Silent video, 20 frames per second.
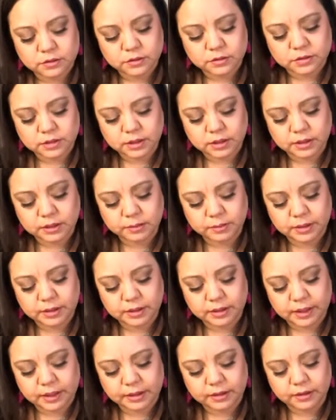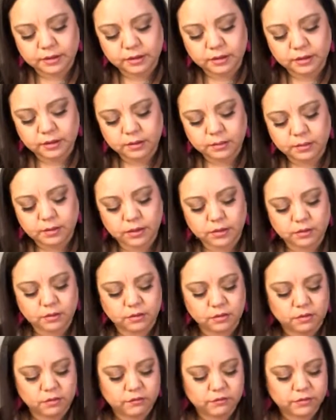it's a little bit lighter. I'm gonna
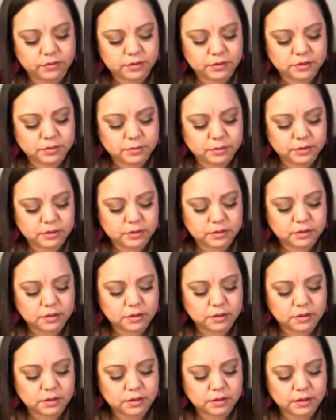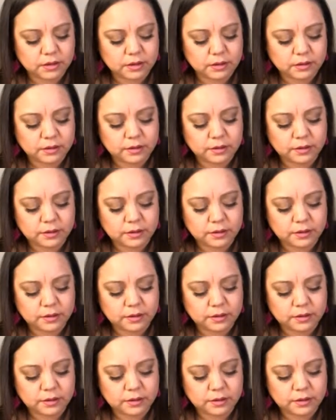go over this with a darker color.